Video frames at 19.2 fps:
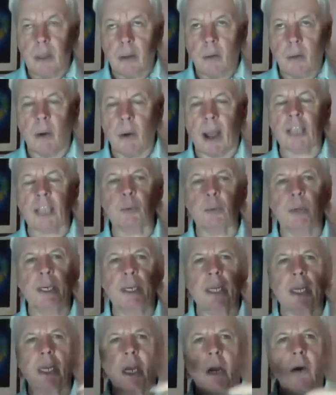as we
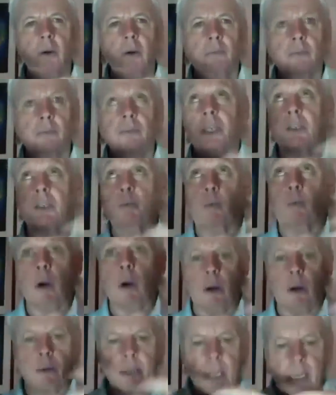decode this
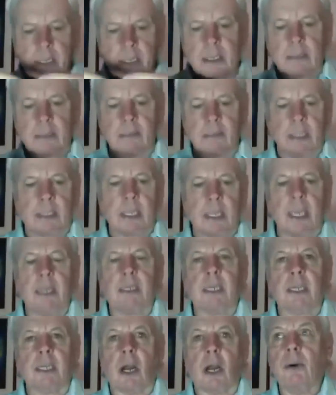world, indeed
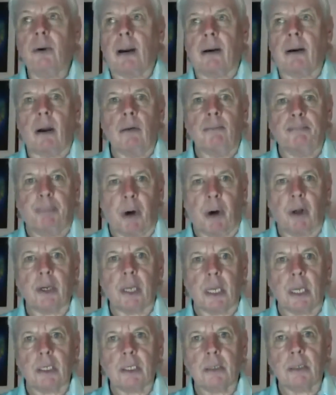decode our own
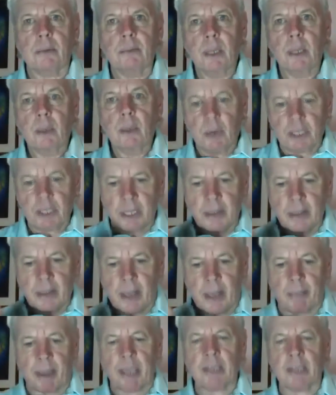bodies, which in their
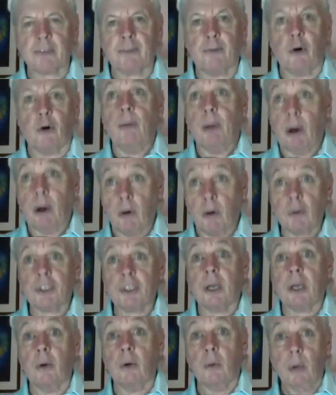base form are
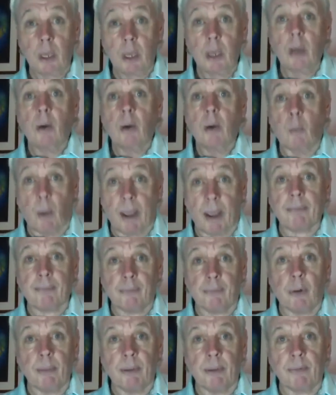also
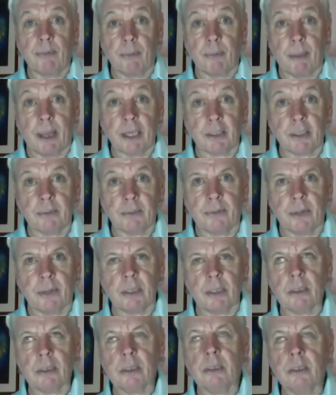waveform information
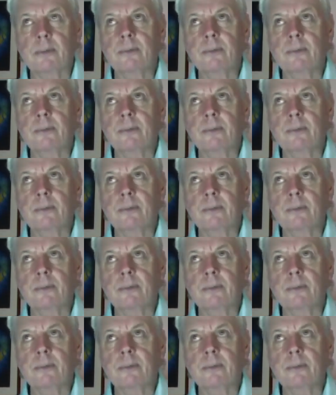fields,